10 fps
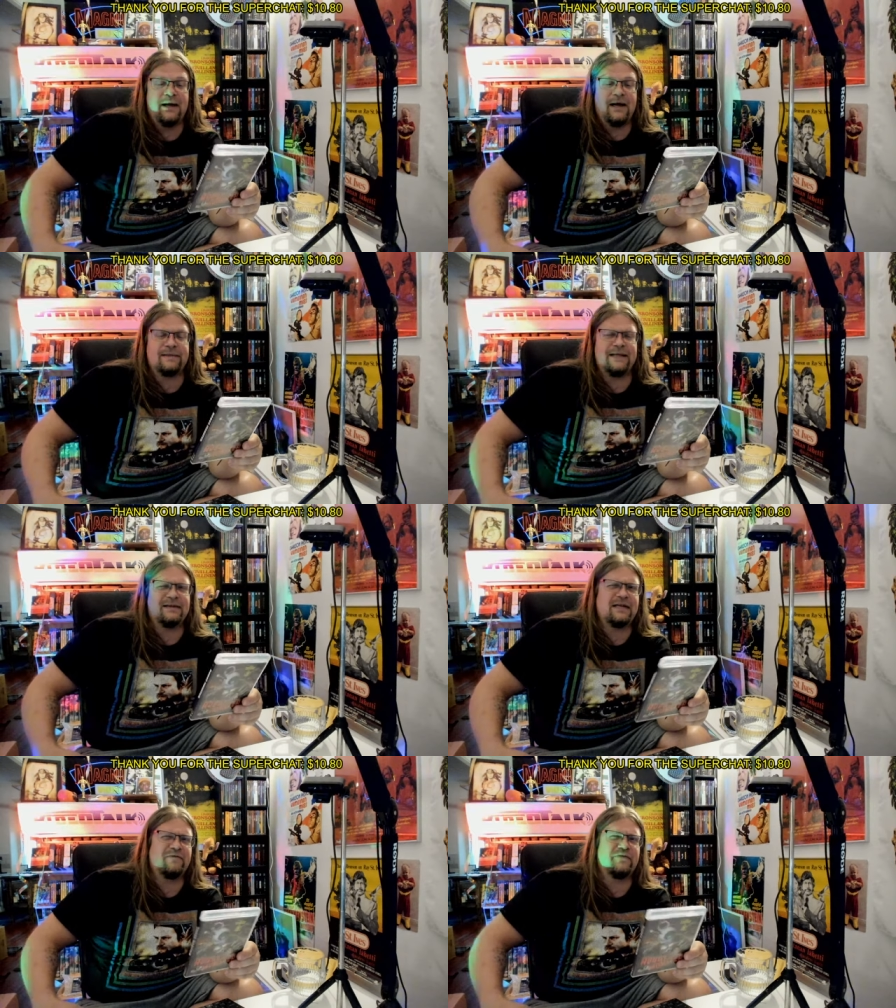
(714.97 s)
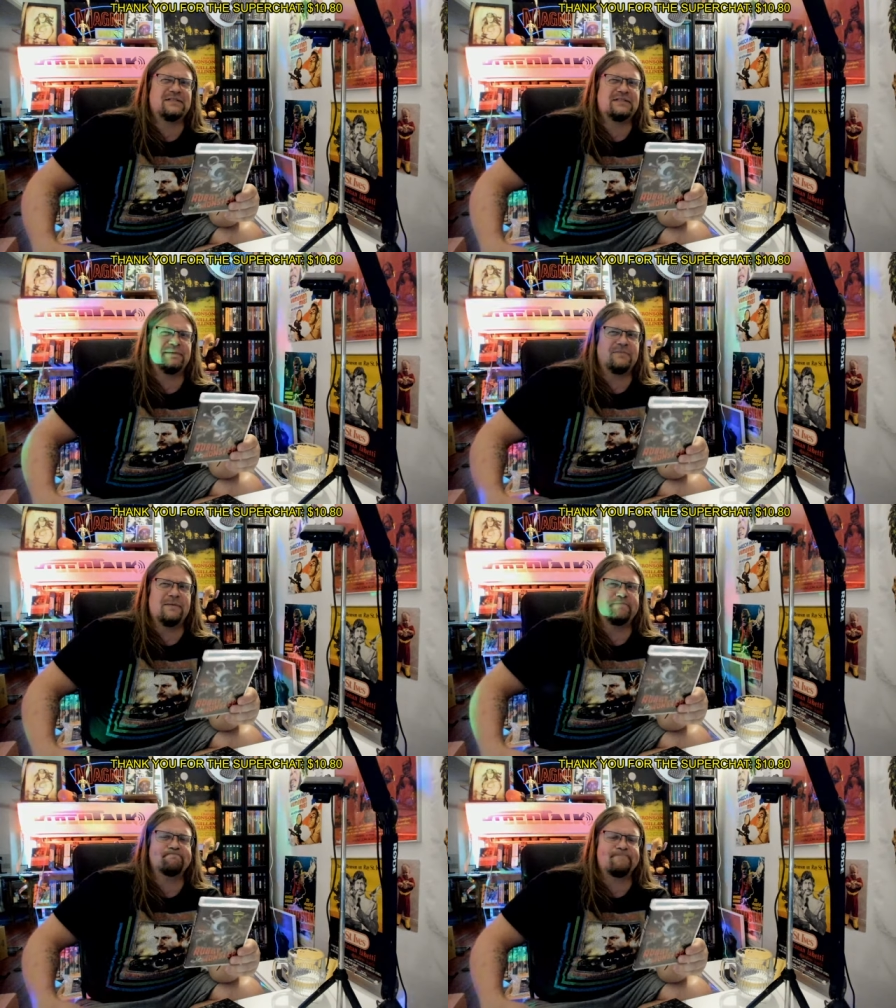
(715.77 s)
And then there was some
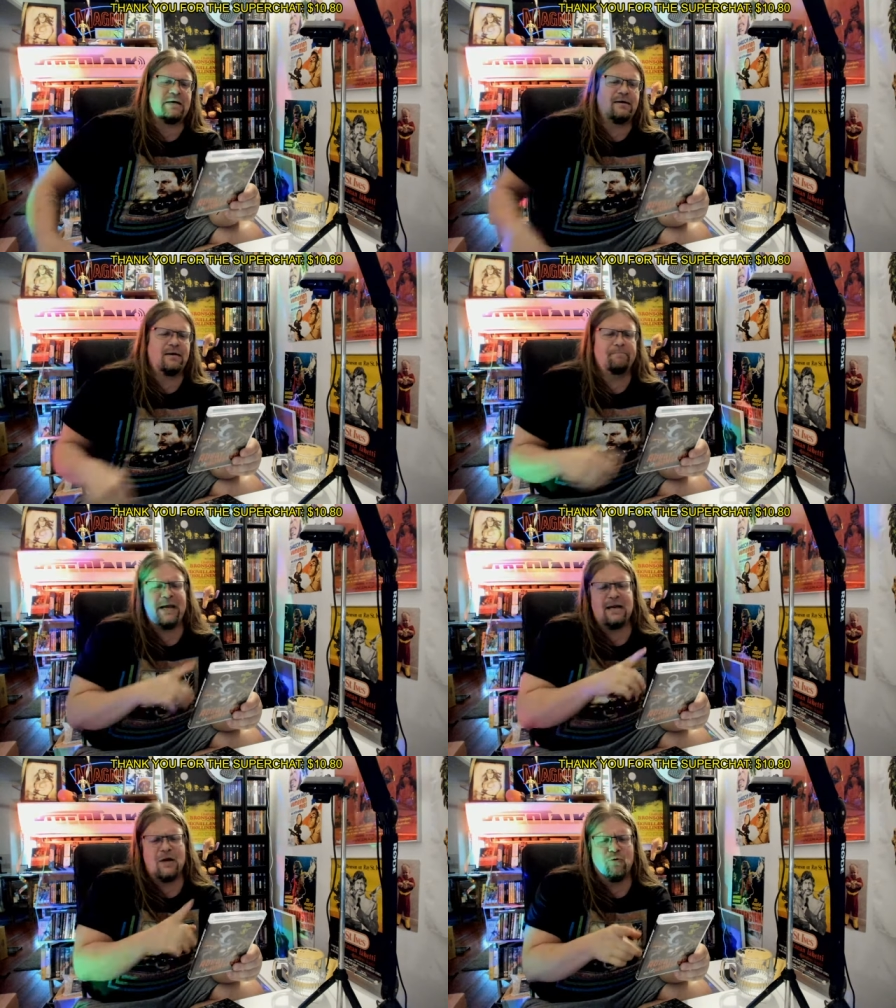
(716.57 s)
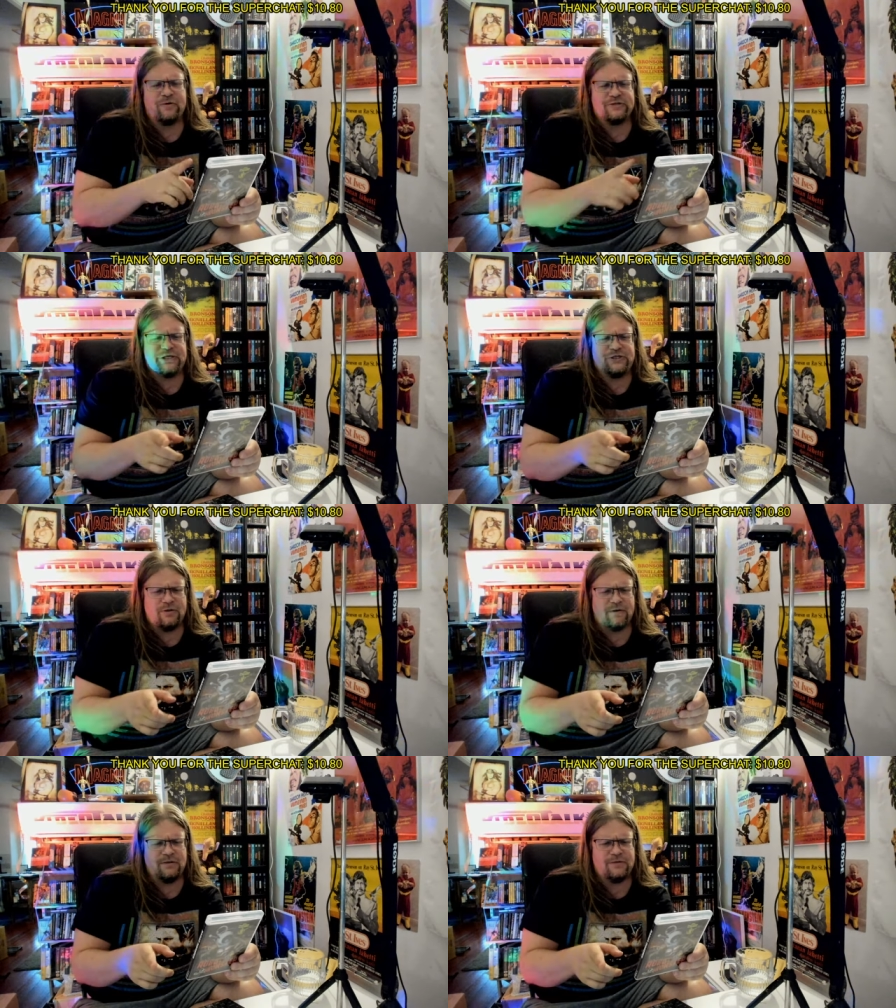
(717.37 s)
Bela Lugosi
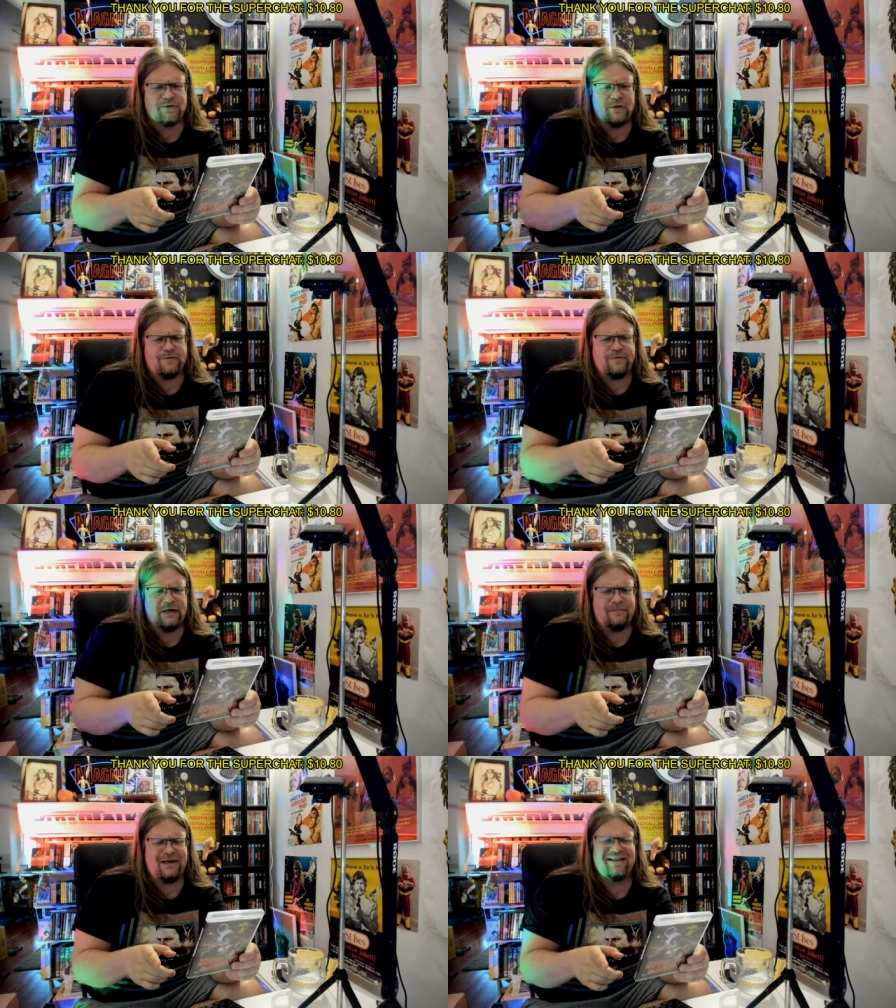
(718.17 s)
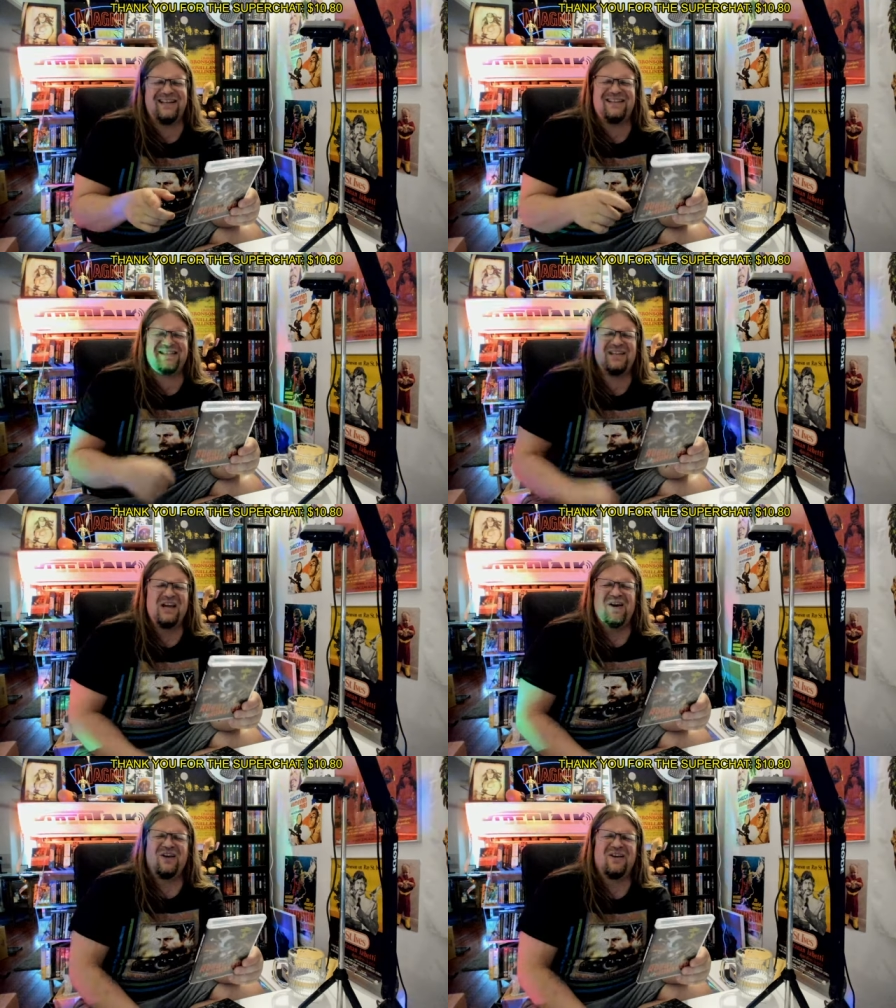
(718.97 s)
short film, and then this
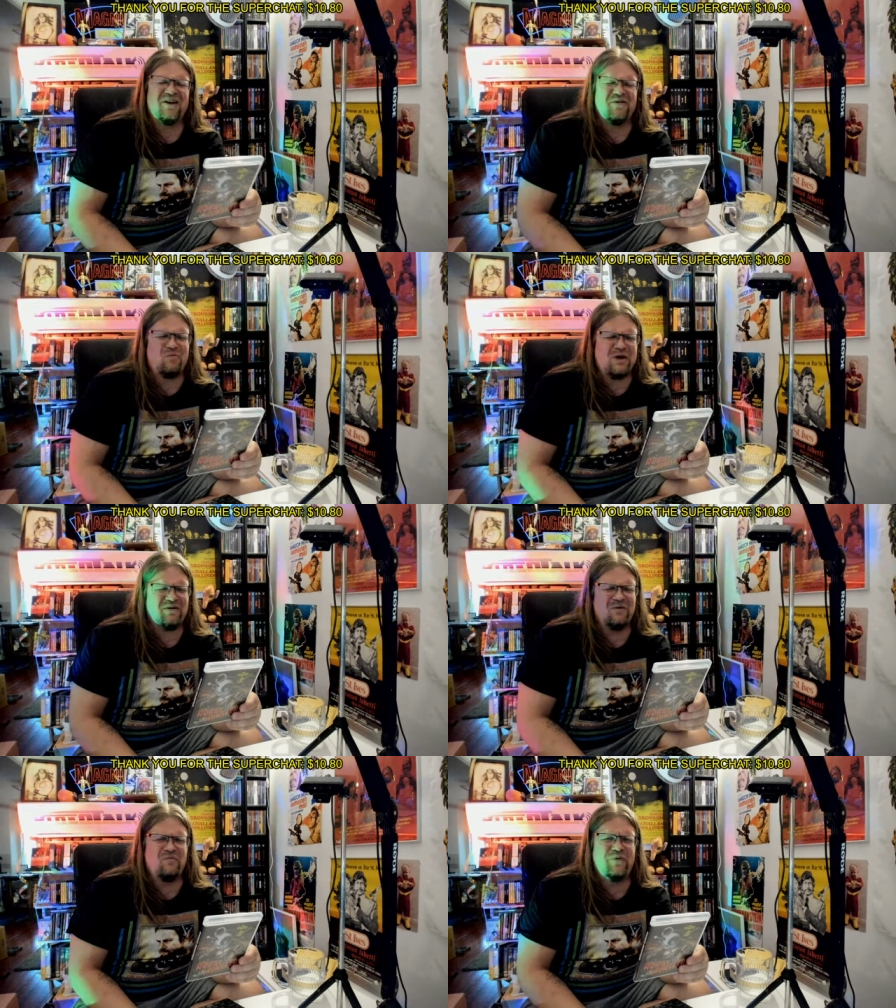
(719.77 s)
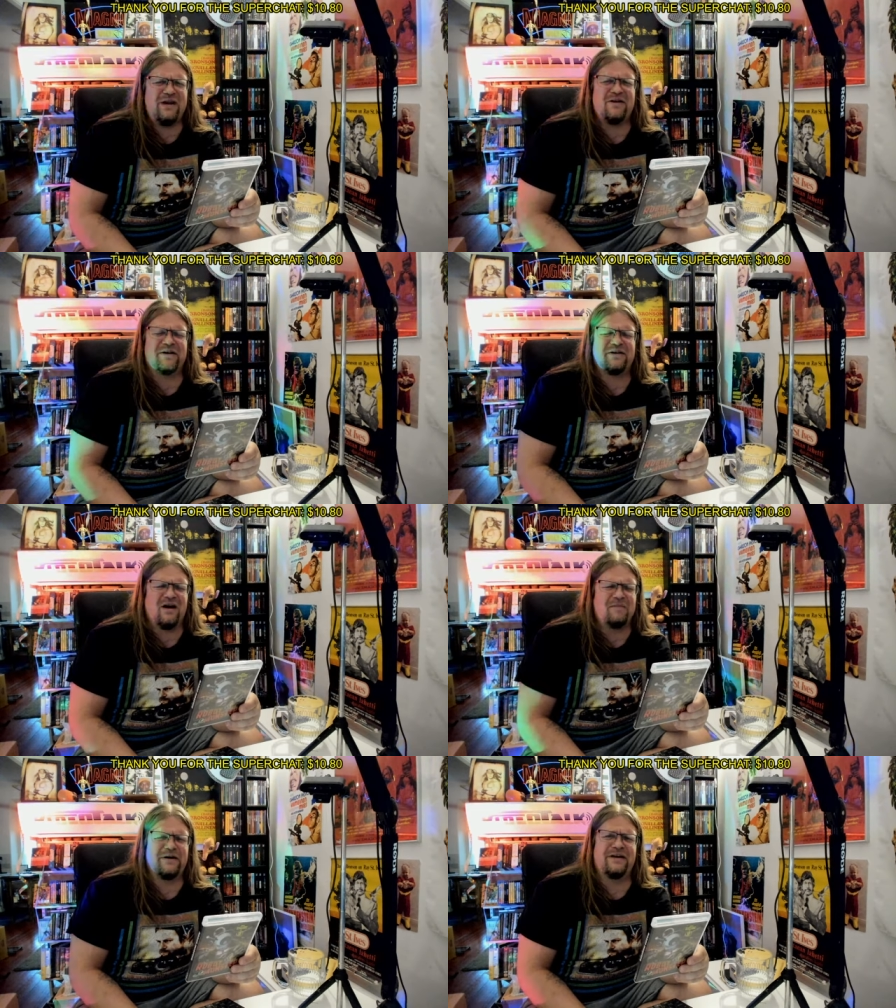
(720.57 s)
kind of like weird
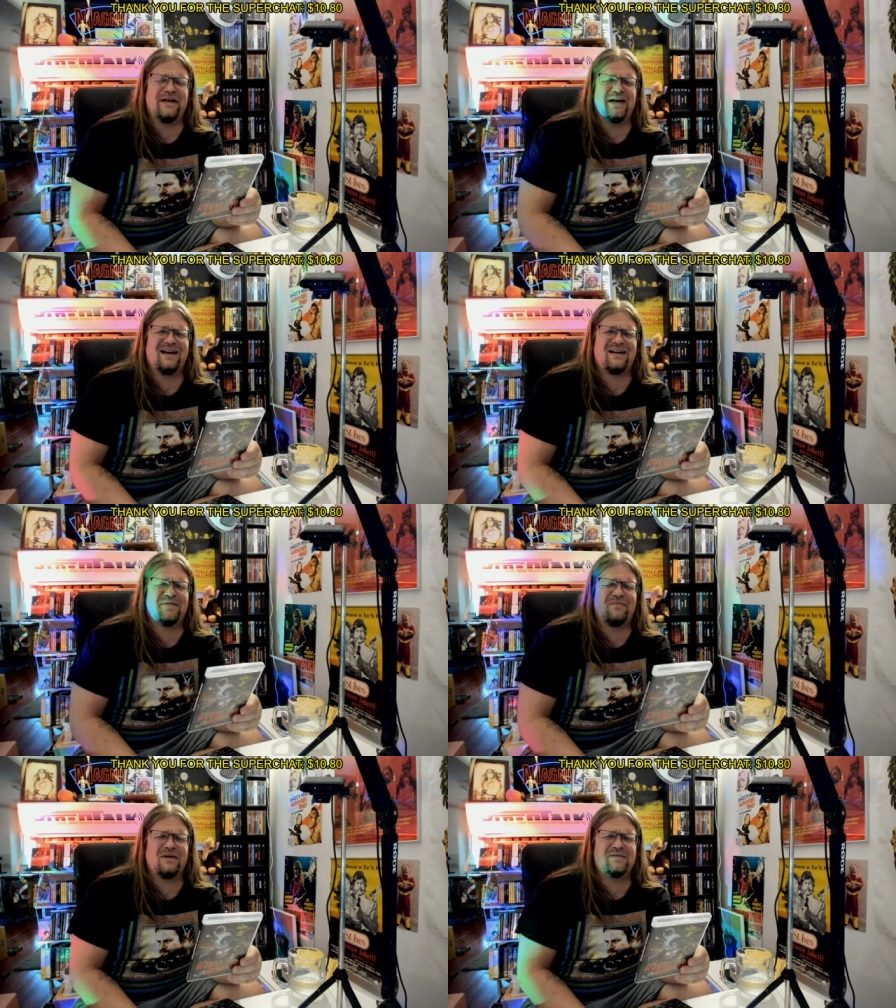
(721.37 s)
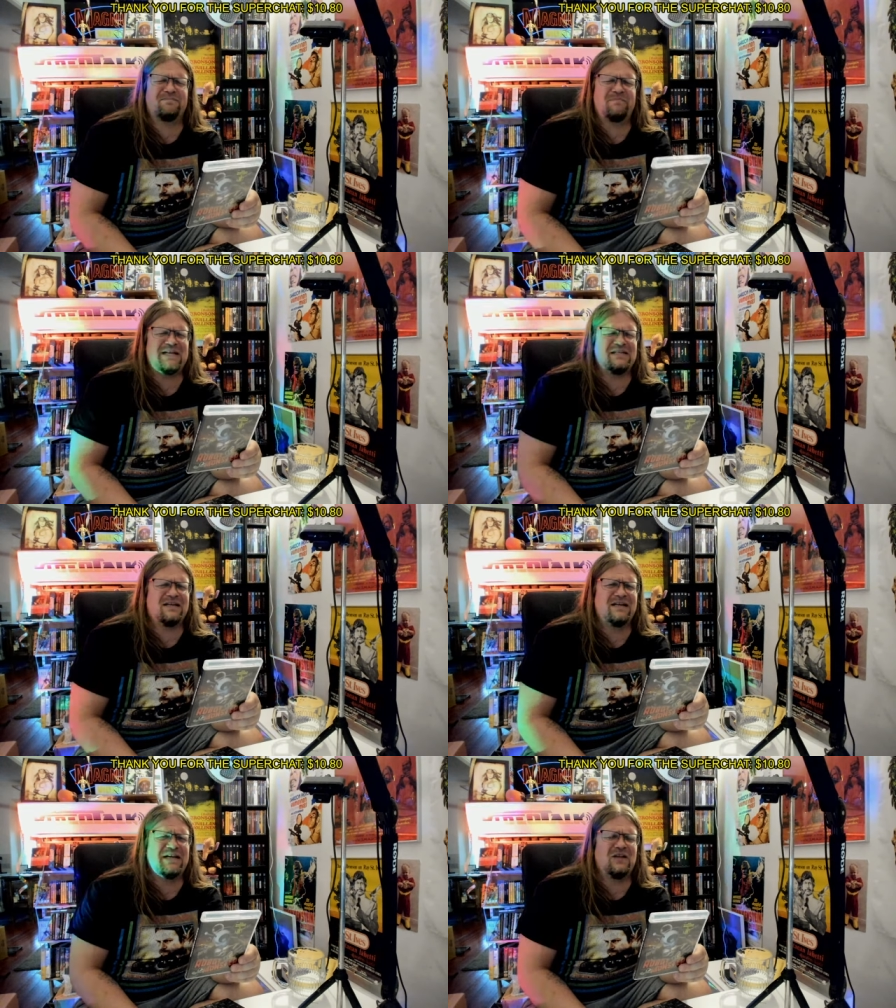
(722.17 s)
comedy act, but
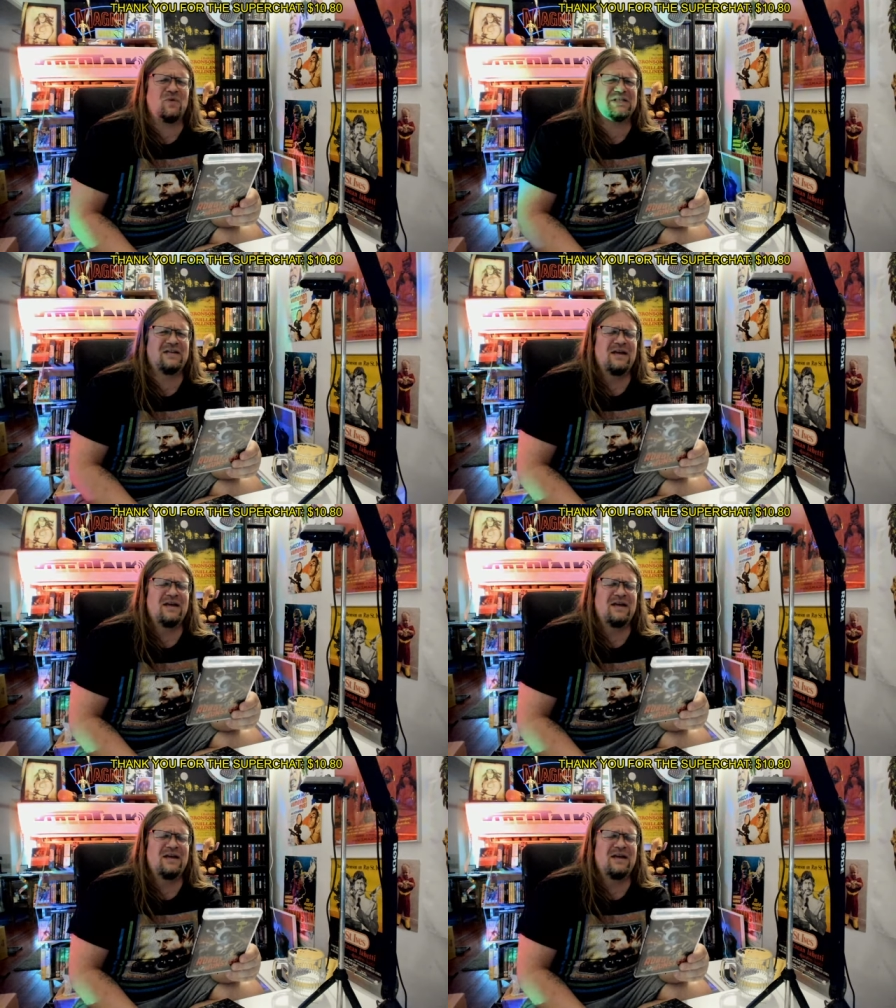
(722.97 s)
basically it was